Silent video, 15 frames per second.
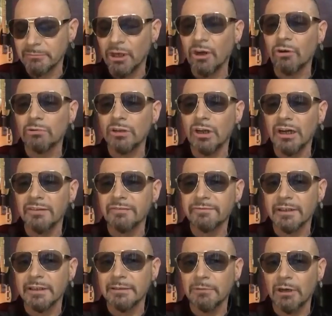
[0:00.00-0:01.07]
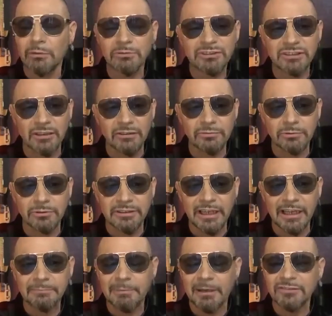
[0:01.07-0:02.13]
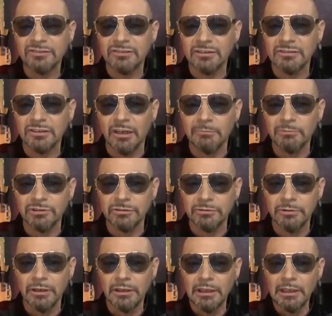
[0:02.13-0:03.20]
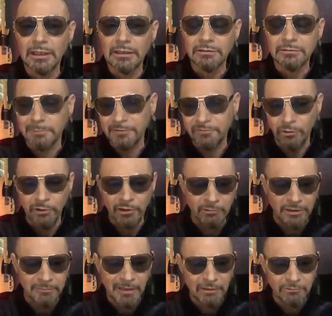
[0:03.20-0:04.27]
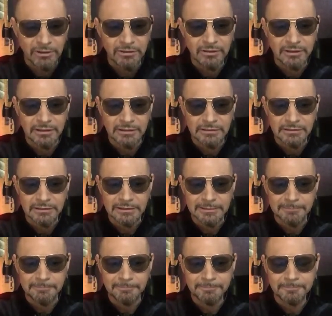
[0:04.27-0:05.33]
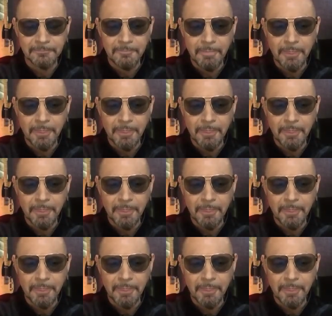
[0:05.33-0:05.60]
my whole life. I was going through a dark patch at the time too, just before I remarried. And